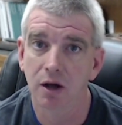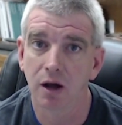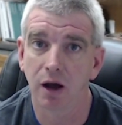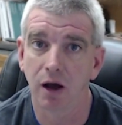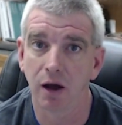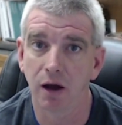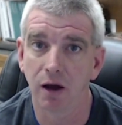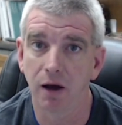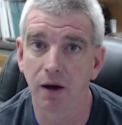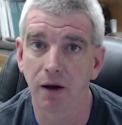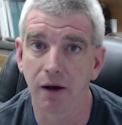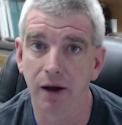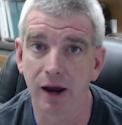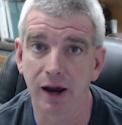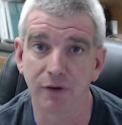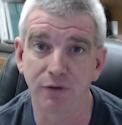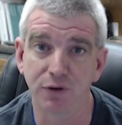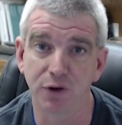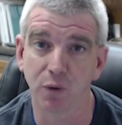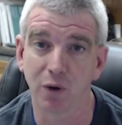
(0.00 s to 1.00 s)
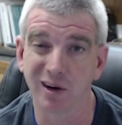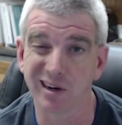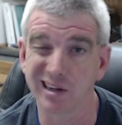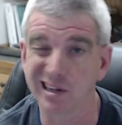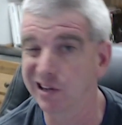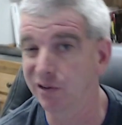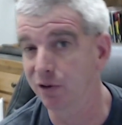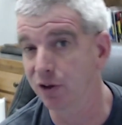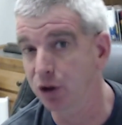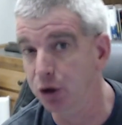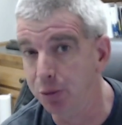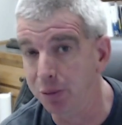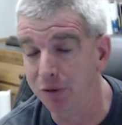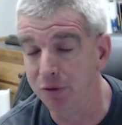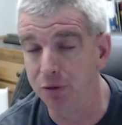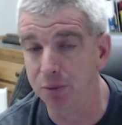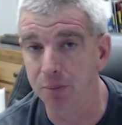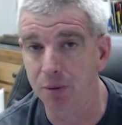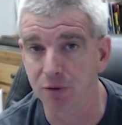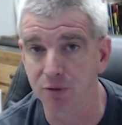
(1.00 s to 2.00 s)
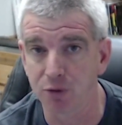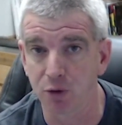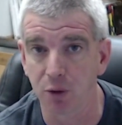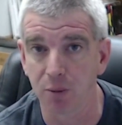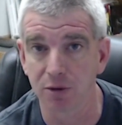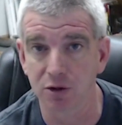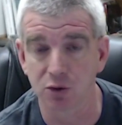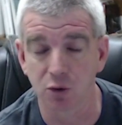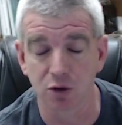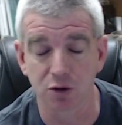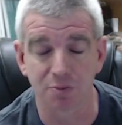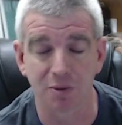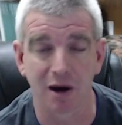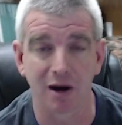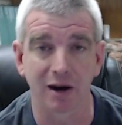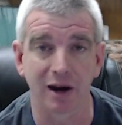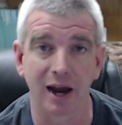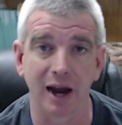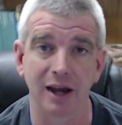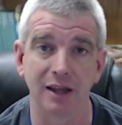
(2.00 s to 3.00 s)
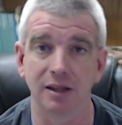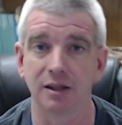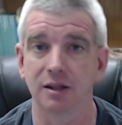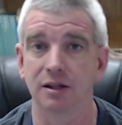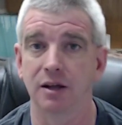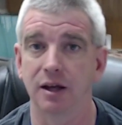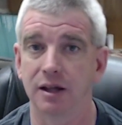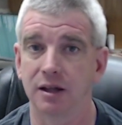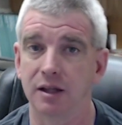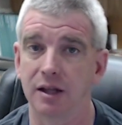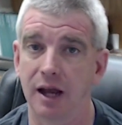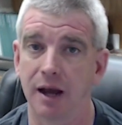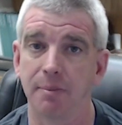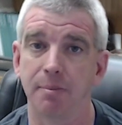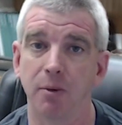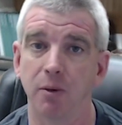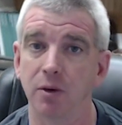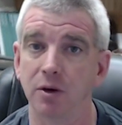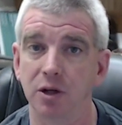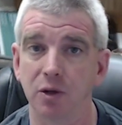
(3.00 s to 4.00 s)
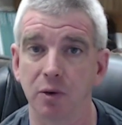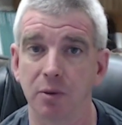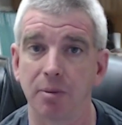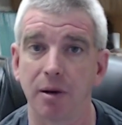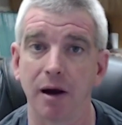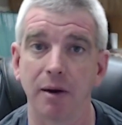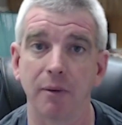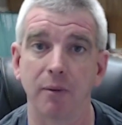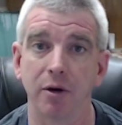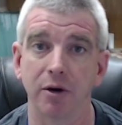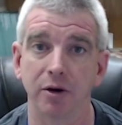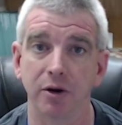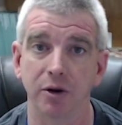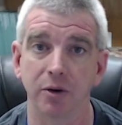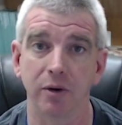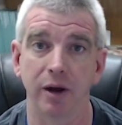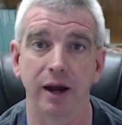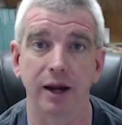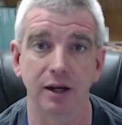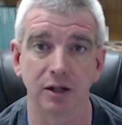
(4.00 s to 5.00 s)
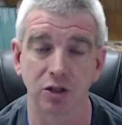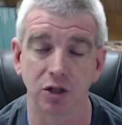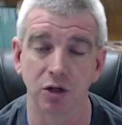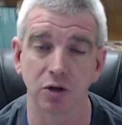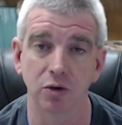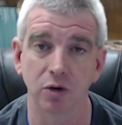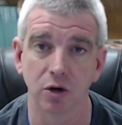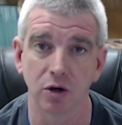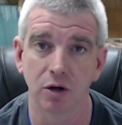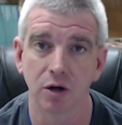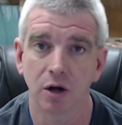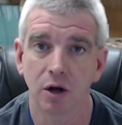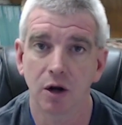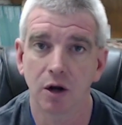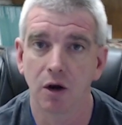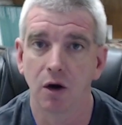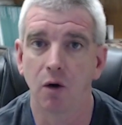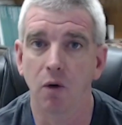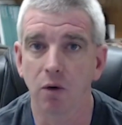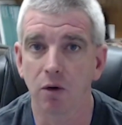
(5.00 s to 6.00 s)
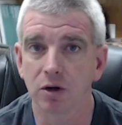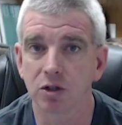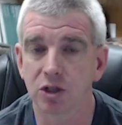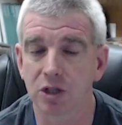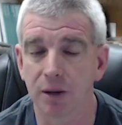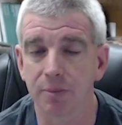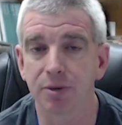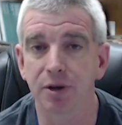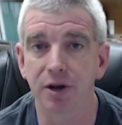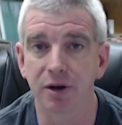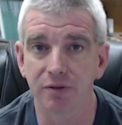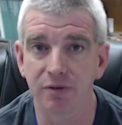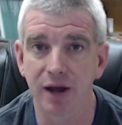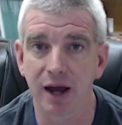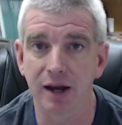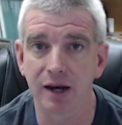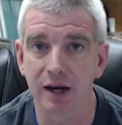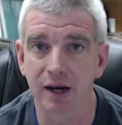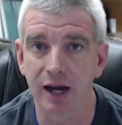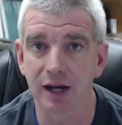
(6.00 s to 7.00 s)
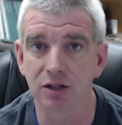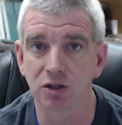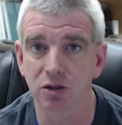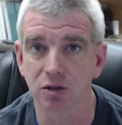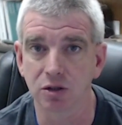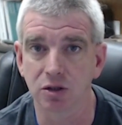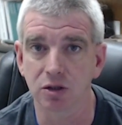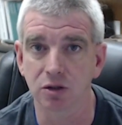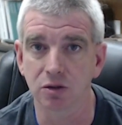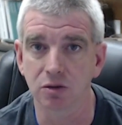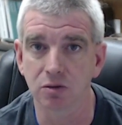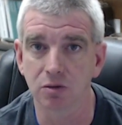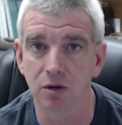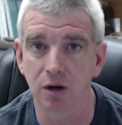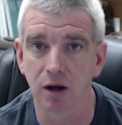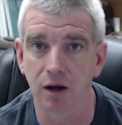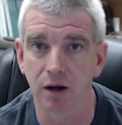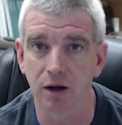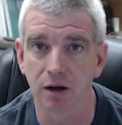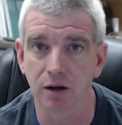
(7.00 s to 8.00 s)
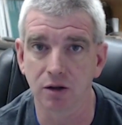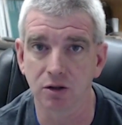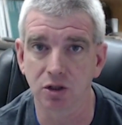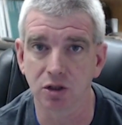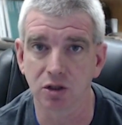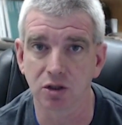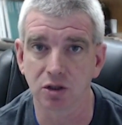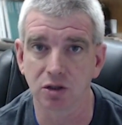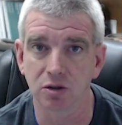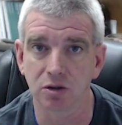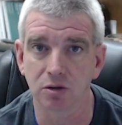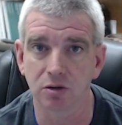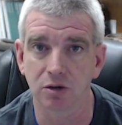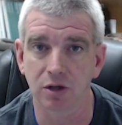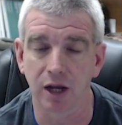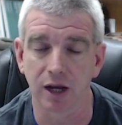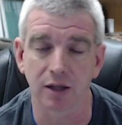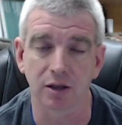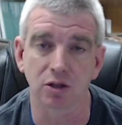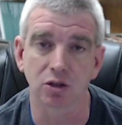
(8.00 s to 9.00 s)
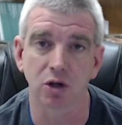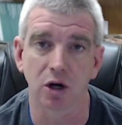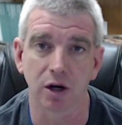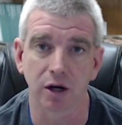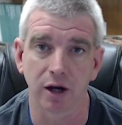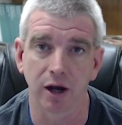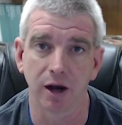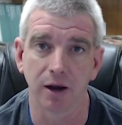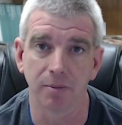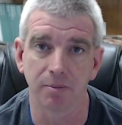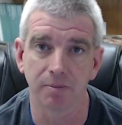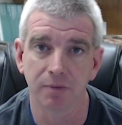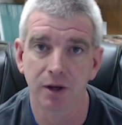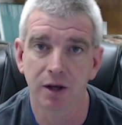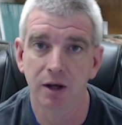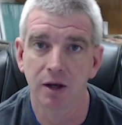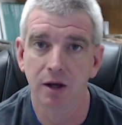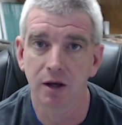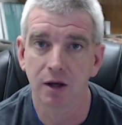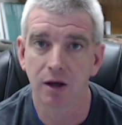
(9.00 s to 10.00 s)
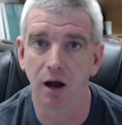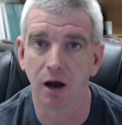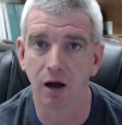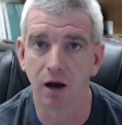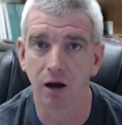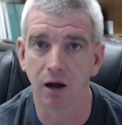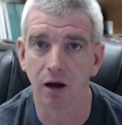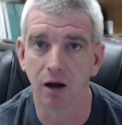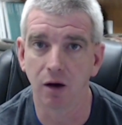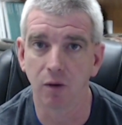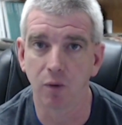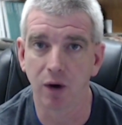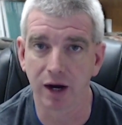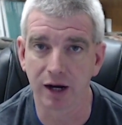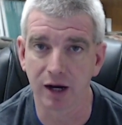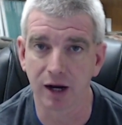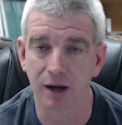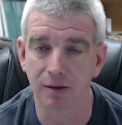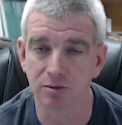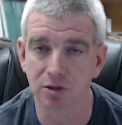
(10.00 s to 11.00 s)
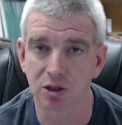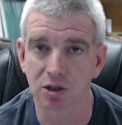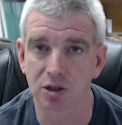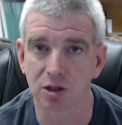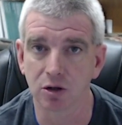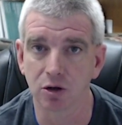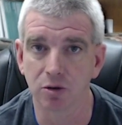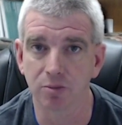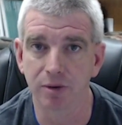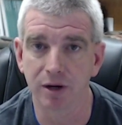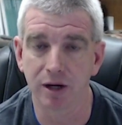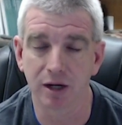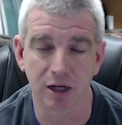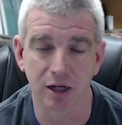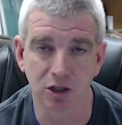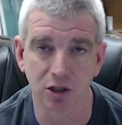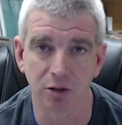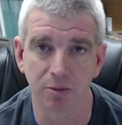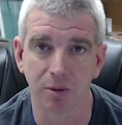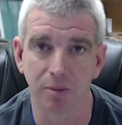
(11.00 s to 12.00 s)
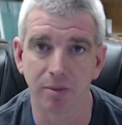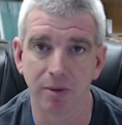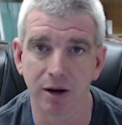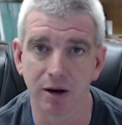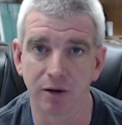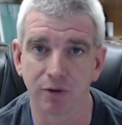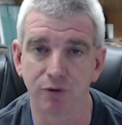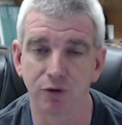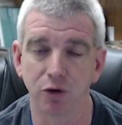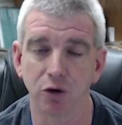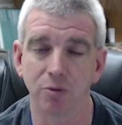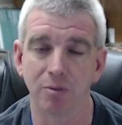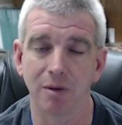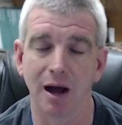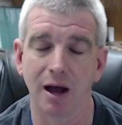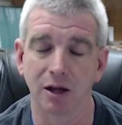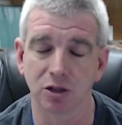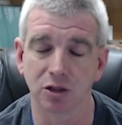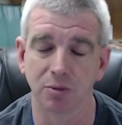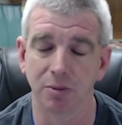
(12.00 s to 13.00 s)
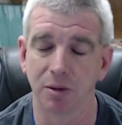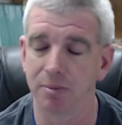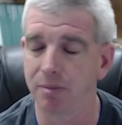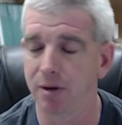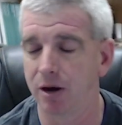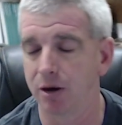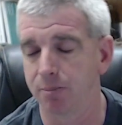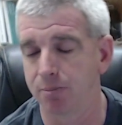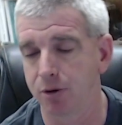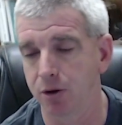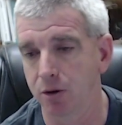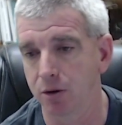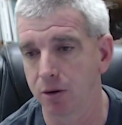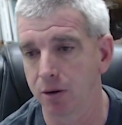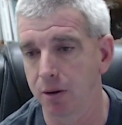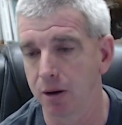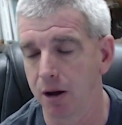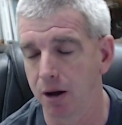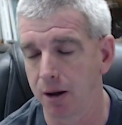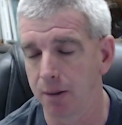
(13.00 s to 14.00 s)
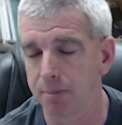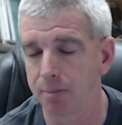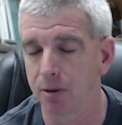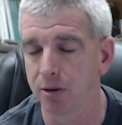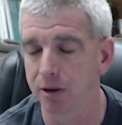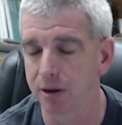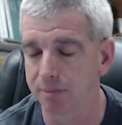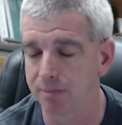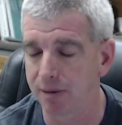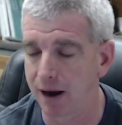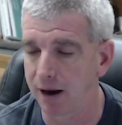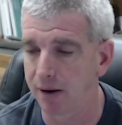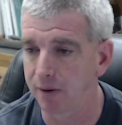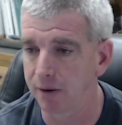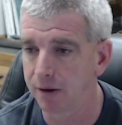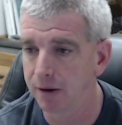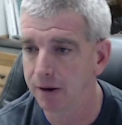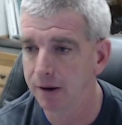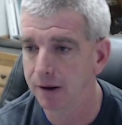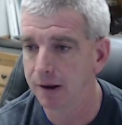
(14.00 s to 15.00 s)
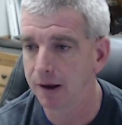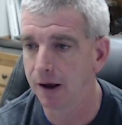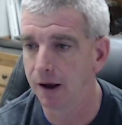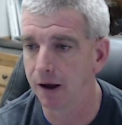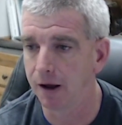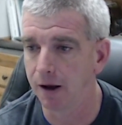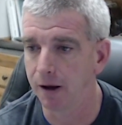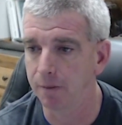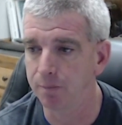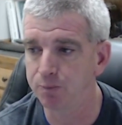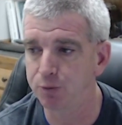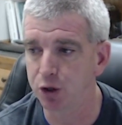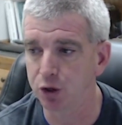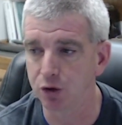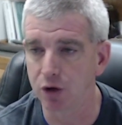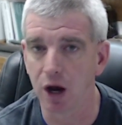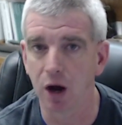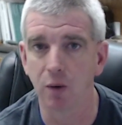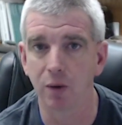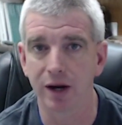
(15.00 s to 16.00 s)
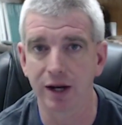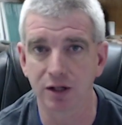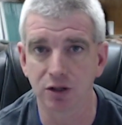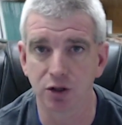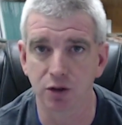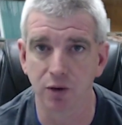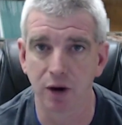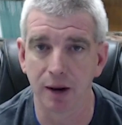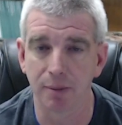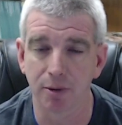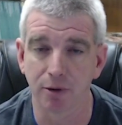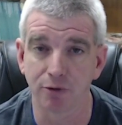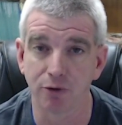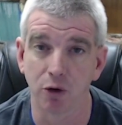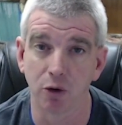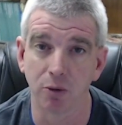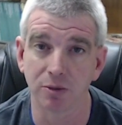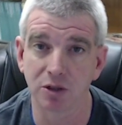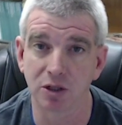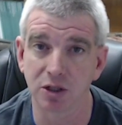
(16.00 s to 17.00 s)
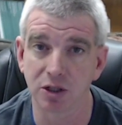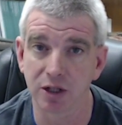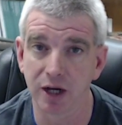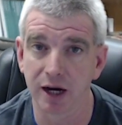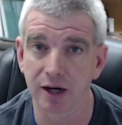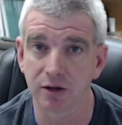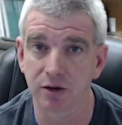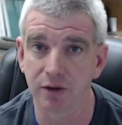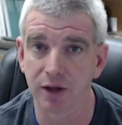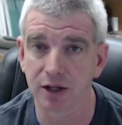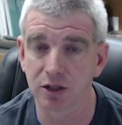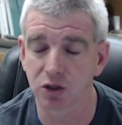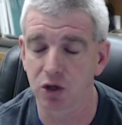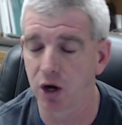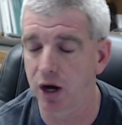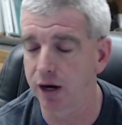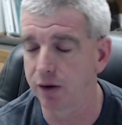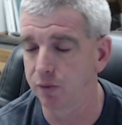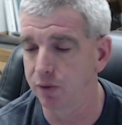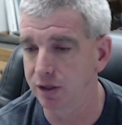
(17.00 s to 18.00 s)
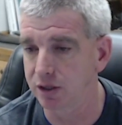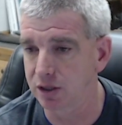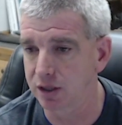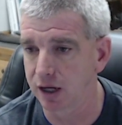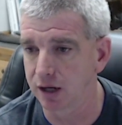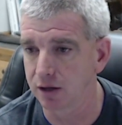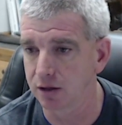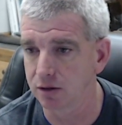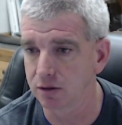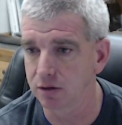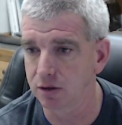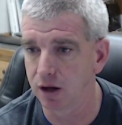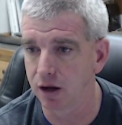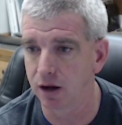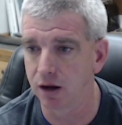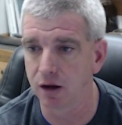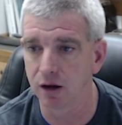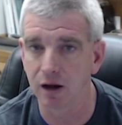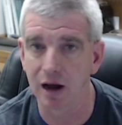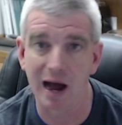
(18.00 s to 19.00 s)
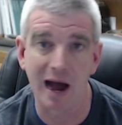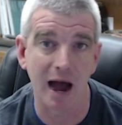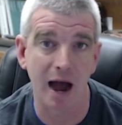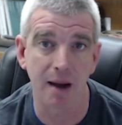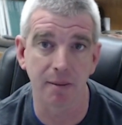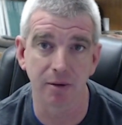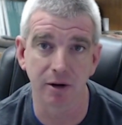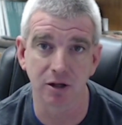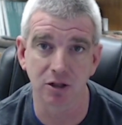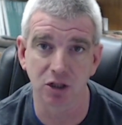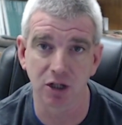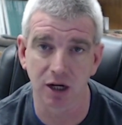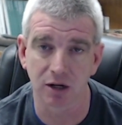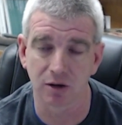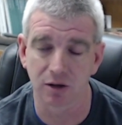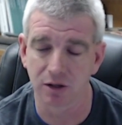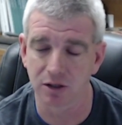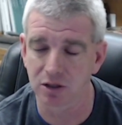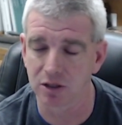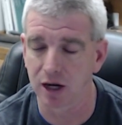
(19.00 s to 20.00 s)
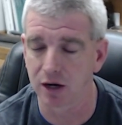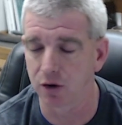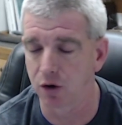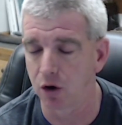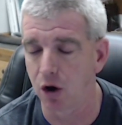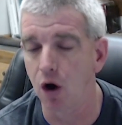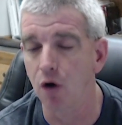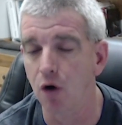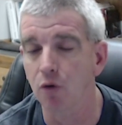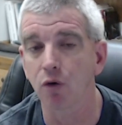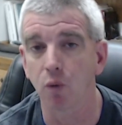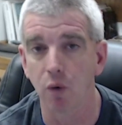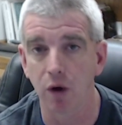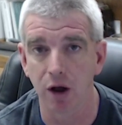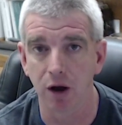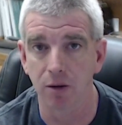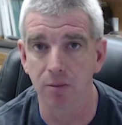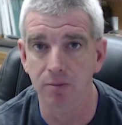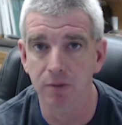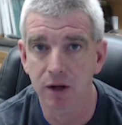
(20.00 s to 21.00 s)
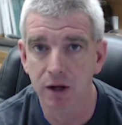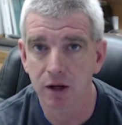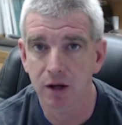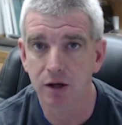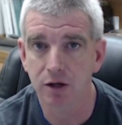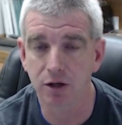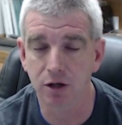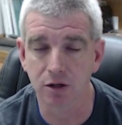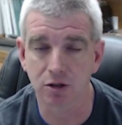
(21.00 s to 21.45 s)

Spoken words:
If you wanted a little bit of a performance horsepower gain, then at that point you would probably want to do a tuner or something of that nature to just kick the truck up, wake it up just a little bit, get you a little bit better fuel mileage, a little bit better pulling power. To go into a performance injector, that's great. We sell a hybrid injector that's not going to overwhelm your